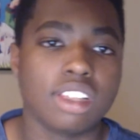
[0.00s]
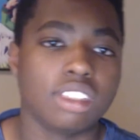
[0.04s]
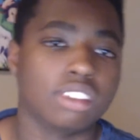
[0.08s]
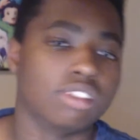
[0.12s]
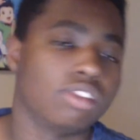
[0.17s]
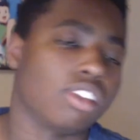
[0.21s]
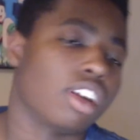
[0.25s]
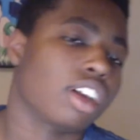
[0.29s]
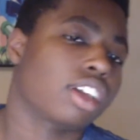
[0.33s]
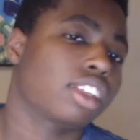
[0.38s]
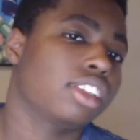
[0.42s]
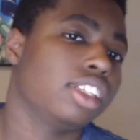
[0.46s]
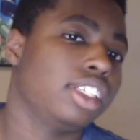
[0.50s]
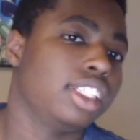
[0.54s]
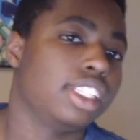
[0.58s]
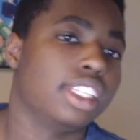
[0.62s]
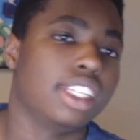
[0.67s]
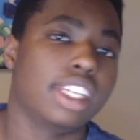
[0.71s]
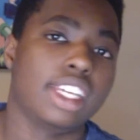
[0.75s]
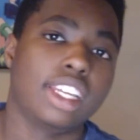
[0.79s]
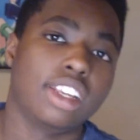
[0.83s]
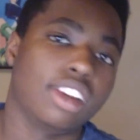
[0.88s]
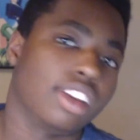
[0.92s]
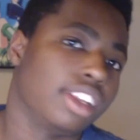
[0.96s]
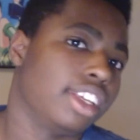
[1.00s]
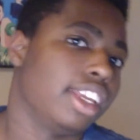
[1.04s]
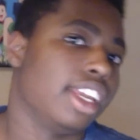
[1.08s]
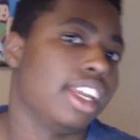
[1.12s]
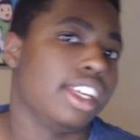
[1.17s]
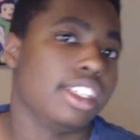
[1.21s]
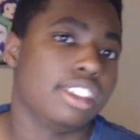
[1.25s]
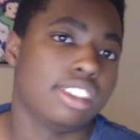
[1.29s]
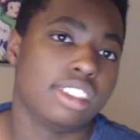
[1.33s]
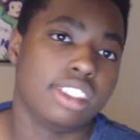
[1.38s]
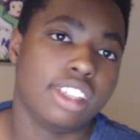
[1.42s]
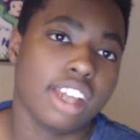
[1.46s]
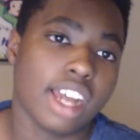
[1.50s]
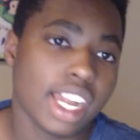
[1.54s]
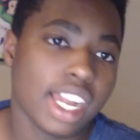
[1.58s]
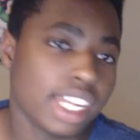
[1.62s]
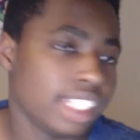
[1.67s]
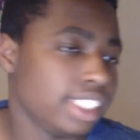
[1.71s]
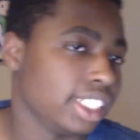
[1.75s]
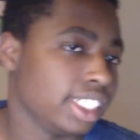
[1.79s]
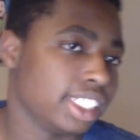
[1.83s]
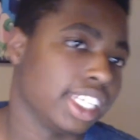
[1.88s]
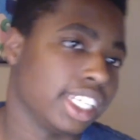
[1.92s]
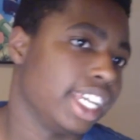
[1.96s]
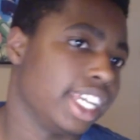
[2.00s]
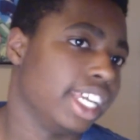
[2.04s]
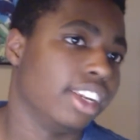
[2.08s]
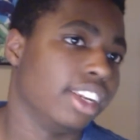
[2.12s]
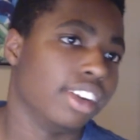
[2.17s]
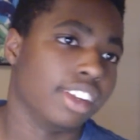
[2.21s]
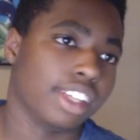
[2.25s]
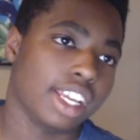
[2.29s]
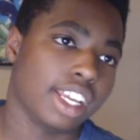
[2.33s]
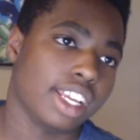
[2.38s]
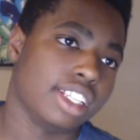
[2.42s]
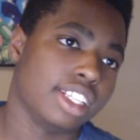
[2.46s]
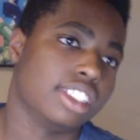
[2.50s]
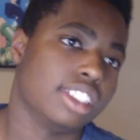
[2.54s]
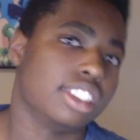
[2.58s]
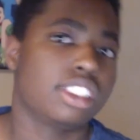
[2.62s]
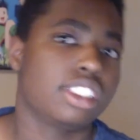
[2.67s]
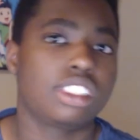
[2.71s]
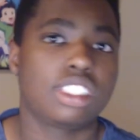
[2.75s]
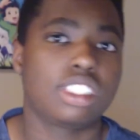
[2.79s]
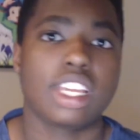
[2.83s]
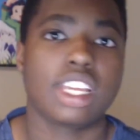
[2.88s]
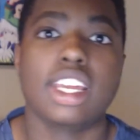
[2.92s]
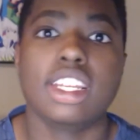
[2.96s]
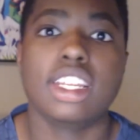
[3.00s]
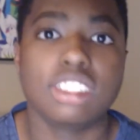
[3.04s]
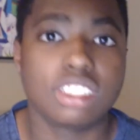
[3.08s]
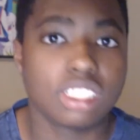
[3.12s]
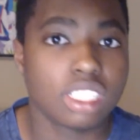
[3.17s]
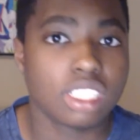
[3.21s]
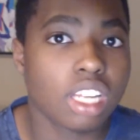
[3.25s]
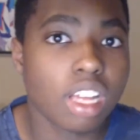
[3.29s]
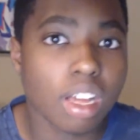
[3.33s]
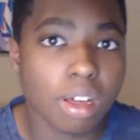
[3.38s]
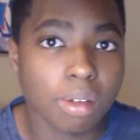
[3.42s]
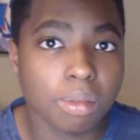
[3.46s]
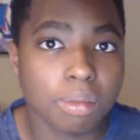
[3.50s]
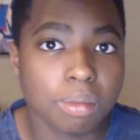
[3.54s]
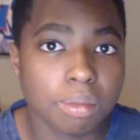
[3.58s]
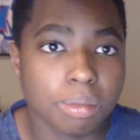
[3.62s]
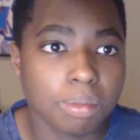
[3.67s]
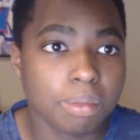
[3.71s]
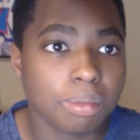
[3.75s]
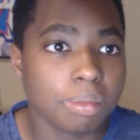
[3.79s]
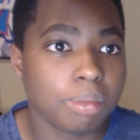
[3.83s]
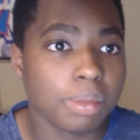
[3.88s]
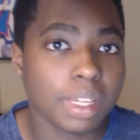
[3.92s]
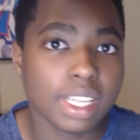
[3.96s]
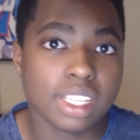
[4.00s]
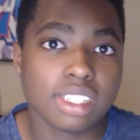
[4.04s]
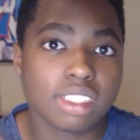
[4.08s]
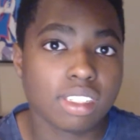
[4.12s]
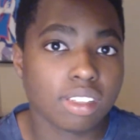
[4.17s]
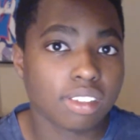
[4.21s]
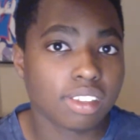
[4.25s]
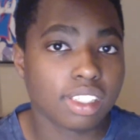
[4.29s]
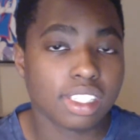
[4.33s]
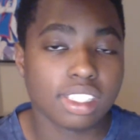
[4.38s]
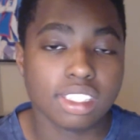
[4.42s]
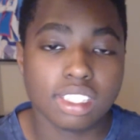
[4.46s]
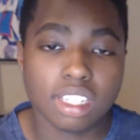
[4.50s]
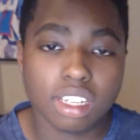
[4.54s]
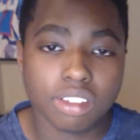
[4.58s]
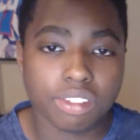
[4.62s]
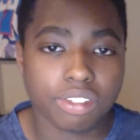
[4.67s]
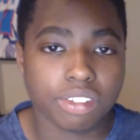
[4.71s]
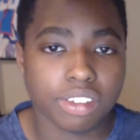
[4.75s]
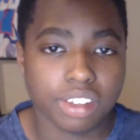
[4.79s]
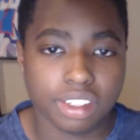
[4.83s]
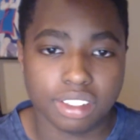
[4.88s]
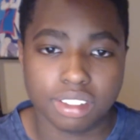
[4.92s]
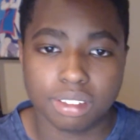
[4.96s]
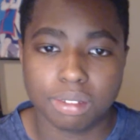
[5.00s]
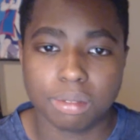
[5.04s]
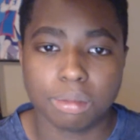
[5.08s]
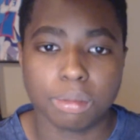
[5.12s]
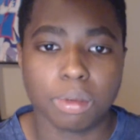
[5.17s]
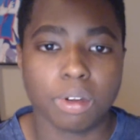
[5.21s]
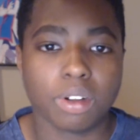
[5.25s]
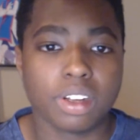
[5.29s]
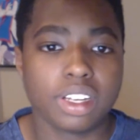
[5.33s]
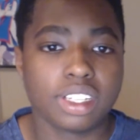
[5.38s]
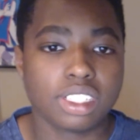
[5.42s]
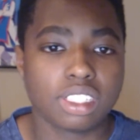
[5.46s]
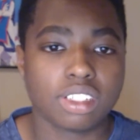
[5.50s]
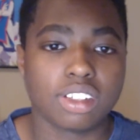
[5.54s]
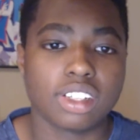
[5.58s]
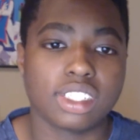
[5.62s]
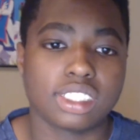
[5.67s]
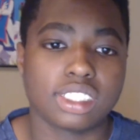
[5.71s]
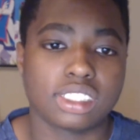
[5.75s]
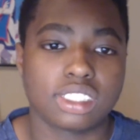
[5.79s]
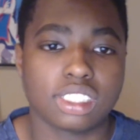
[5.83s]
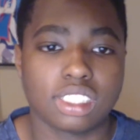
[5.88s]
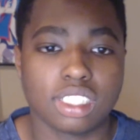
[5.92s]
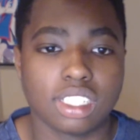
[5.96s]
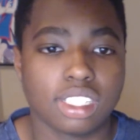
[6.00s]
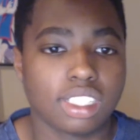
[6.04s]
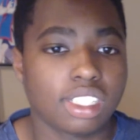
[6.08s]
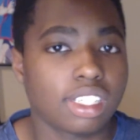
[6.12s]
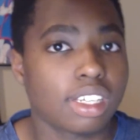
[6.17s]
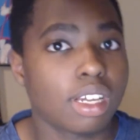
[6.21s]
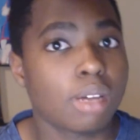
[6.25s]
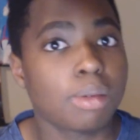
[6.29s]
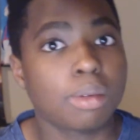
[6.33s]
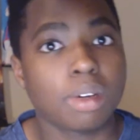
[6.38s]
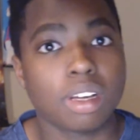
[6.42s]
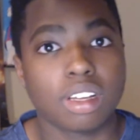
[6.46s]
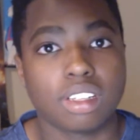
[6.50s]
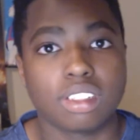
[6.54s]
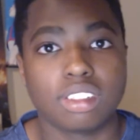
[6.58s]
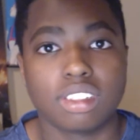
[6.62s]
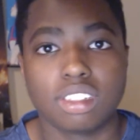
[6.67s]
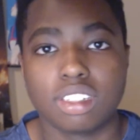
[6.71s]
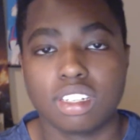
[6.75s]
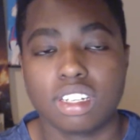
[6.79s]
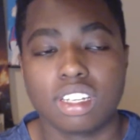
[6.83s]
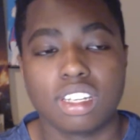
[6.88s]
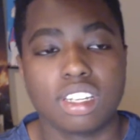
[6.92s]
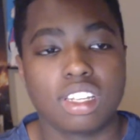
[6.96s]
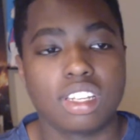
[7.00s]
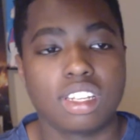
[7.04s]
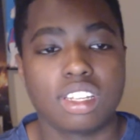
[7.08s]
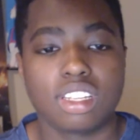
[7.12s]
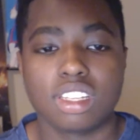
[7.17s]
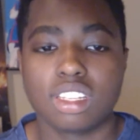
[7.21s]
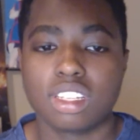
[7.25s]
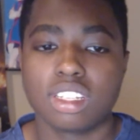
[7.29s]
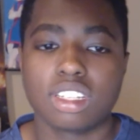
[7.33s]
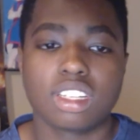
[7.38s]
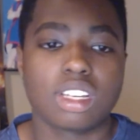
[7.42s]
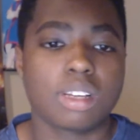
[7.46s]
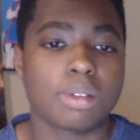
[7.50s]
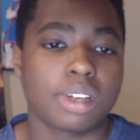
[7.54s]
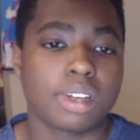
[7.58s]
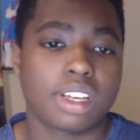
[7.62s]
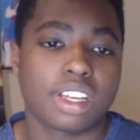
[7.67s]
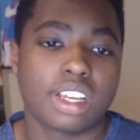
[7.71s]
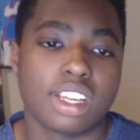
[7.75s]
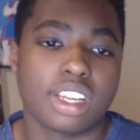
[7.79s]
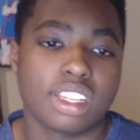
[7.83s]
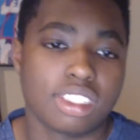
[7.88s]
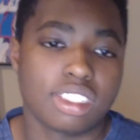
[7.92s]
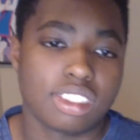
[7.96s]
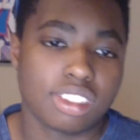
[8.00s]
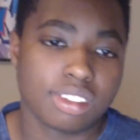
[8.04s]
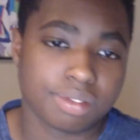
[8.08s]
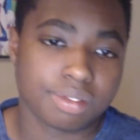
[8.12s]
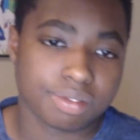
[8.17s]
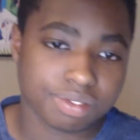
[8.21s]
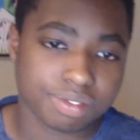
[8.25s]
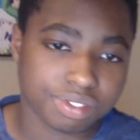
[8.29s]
Rock Lee did the inner gates. God did the inner gates. Change it up. Make something different, more interesting. Like, come on, guys.